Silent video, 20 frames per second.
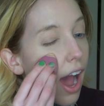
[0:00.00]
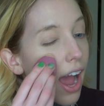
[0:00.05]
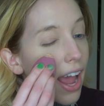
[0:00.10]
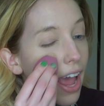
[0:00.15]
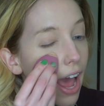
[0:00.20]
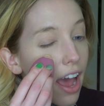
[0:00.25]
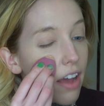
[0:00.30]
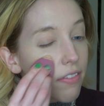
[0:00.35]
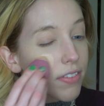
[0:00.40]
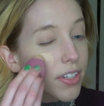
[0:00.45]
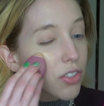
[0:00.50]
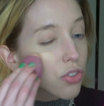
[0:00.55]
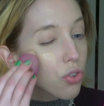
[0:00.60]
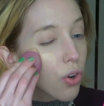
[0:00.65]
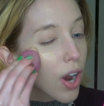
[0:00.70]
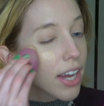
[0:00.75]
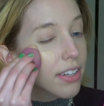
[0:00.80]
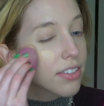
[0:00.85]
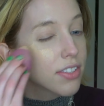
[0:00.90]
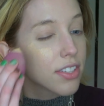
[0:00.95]
I haven't
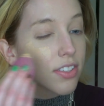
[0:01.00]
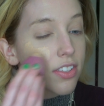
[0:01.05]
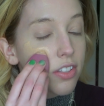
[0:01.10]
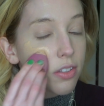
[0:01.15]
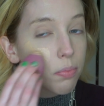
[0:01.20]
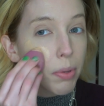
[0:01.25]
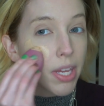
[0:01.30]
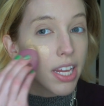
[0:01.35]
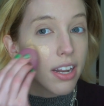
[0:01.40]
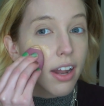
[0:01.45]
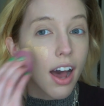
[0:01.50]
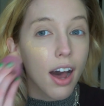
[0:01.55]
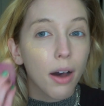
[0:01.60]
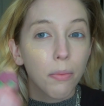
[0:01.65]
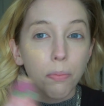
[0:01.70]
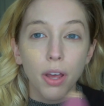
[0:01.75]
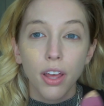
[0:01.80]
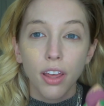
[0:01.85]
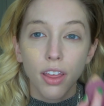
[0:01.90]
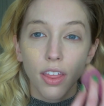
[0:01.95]
tried to speed
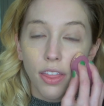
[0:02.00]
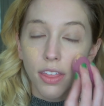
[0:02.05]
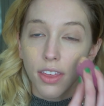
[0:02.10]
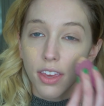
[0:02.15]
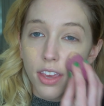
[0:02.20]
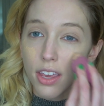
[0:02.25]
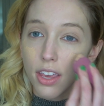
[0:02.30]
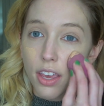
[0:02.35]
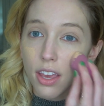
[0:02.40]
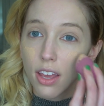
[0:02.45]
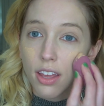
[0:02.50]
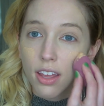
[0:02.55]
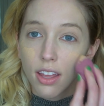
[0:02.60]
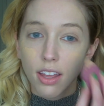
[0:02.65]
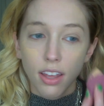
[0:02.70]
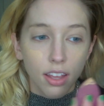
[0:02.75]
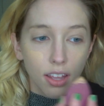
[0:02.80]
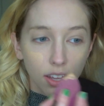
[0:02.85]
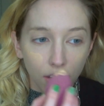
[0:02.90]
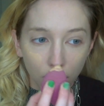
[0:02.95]
up the
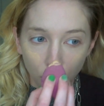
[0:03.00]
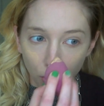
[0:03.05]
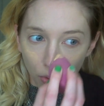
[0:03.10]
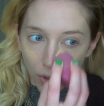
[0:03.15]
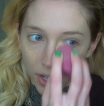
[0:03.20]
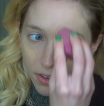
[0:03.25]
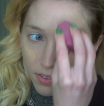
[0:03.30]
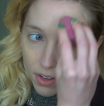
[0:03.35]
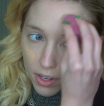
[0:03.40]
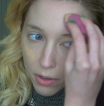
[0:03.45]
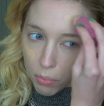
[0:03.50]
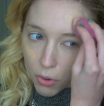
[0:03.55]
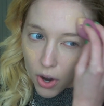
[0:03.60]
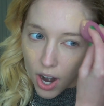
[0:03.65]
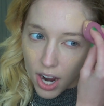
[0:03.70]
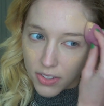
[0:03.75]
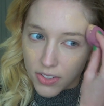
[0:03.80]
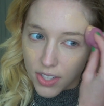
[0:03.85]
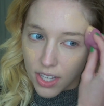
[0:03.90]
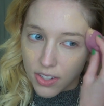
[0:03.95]
grieving
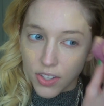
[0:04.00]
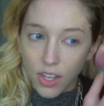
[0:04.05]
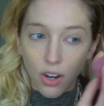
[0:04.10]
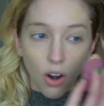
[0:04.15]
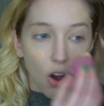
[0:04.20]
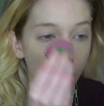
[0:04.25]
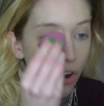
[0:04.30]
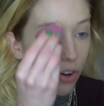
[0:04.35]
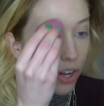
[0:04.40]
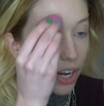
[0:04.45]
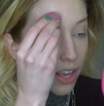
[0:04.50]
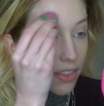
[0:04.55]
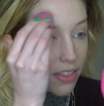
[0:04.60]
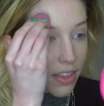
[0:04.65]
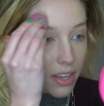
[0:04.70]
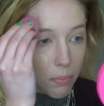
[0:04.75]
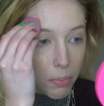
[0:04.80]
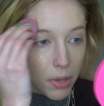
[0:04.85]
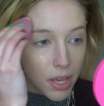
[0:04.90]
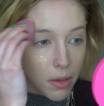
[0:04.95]
process at all, and I
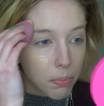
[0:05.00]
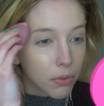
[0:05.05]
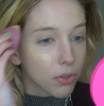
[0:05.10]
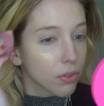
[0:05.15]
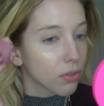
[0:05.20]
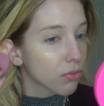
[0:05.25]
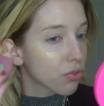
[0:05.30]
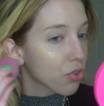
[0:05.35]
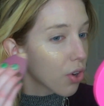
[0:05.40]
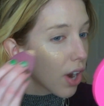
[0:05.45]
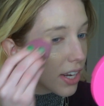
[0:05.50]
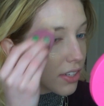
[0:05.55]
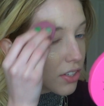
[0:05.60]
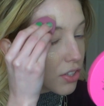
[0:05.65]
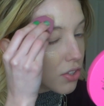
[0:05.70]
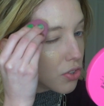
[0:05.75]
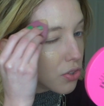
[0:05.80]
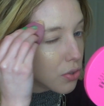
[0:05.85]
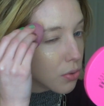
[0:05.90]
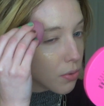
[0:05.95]
think people try
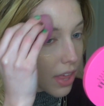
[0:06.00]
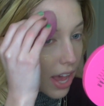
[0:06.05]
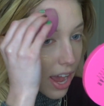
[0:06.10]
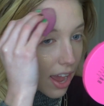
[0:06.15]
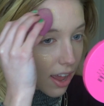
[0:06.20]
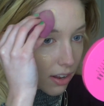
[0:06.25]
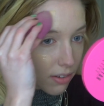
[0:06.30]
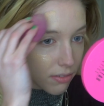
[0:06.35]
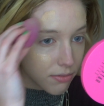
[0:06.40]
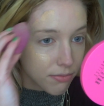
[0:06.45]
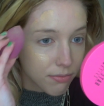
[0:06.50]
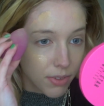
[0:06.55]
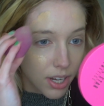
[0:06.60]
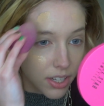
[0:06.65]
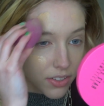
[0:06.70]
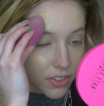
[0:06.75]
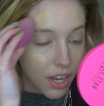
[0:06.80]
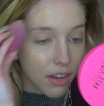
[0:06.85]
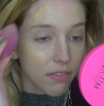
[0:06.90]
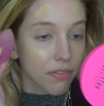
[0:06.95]
to do that. I
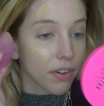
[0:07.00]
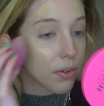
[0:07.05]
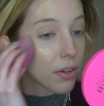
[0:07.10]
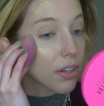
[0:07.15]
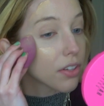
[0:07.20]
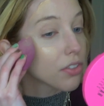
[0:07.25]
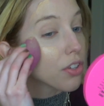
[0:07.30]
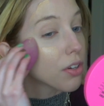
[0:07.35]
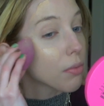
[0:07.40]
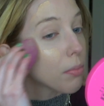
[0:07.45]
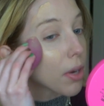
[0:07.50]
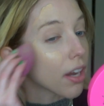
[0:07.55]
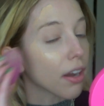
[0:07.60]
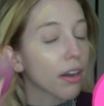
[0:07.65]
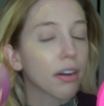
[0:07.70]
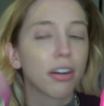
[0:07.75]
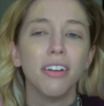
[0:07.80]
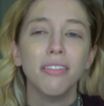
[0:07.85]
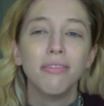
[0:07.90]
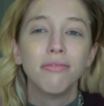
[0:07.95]
just got foundation in my
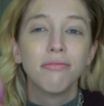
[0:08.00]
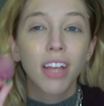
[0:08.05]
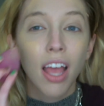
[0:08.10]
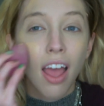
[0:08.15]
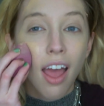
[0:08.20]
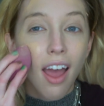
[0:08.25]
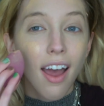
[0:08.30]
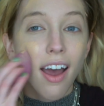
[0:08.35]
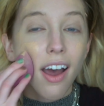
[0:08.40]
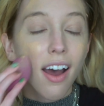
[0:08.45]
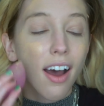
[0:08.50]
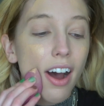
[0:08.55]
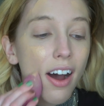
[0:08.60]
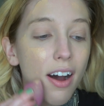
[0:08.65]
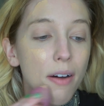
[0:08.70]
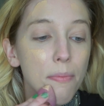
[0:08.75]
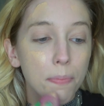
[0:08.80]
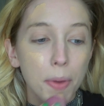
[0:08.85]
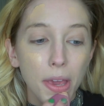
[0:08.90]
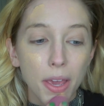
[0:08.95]
hair.
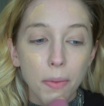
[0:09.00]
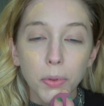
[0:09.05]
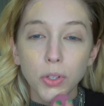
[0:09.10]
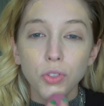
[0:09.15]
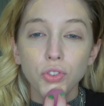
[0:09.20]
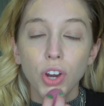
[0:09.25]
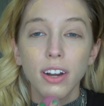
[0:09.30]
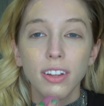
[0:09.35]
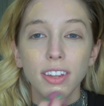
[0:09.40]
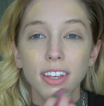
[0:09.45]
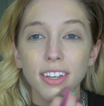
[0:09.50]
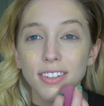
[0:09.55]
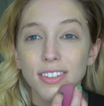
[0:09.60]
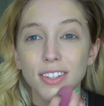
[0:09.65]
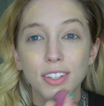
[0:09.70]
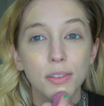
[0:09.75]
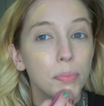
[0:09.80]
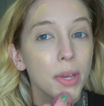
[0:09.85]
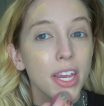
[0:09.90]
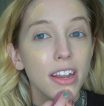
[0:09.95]
People try to like
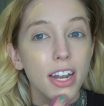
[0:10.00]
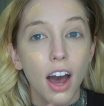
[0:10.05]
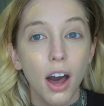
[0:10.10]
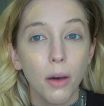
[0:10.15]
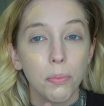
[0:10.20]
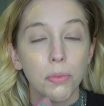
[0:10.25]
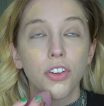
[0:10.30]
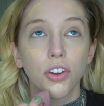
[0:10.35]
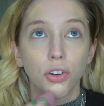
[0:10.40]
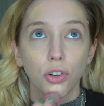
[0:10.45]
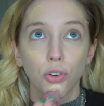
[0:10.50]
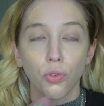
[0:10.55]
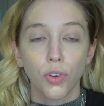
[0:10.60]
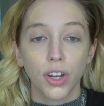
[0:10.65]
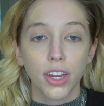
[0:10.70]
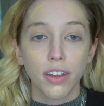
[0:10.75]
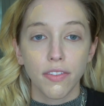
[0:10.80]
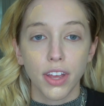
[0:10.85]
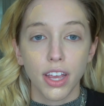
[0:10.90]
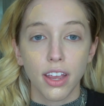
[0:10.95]
speed up their
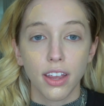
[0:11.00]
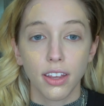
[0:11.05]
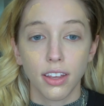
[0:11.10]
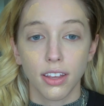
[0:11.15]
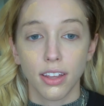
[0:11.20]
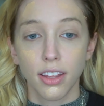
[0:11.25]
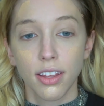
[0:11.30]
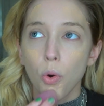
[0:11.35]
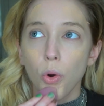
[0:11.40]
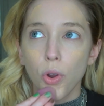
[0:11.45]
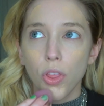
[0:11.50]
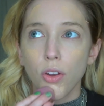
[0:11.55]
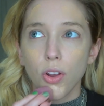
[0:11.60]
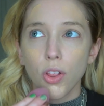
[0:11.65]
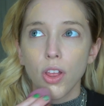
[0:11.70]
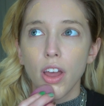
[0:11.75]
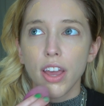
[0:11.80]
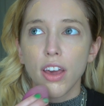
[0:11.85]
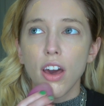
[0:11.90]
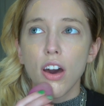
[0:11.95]
grieving, or they're
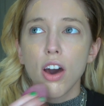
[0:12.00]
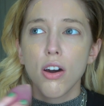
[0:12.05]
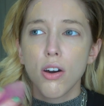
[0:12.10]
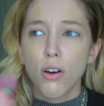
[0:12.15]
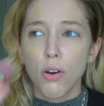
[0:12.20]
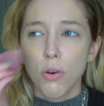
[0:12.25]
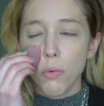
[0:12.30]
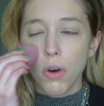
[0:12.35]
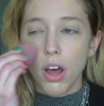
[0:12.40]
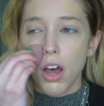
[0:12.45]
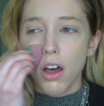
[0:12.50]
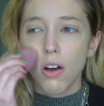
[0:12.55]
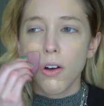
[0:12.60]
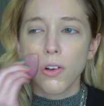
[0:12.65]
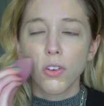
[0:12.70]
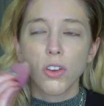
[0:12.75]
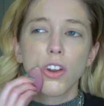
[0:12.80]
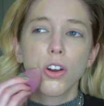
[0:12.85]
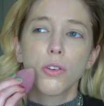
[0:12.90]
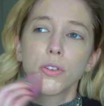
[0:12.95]
like, oh
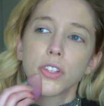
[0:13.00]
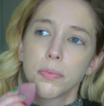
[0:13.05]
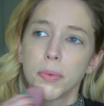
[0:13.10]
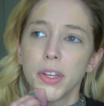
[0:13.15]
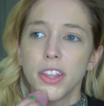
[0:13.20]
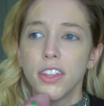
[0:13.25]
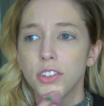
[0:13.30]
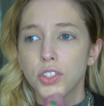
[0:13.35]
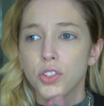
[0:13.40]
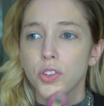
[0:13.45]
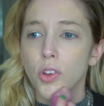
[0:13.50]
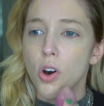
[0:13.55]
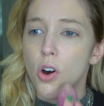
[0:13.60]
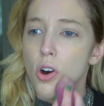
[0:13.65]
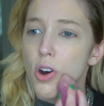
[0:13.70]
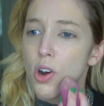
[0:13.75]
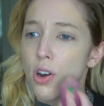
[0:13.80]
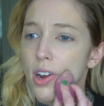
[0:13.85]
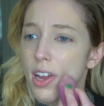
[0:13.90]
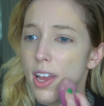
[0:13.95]
well, you know, it's been this
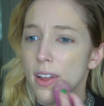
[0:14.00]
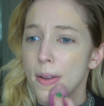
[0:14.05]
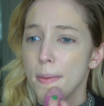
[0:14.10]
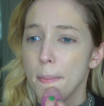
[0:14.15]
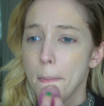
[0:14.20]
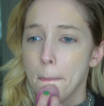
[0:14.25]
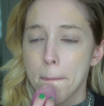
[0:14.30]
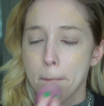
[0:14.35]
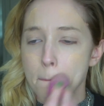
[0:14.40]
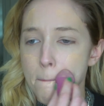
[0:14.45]
long and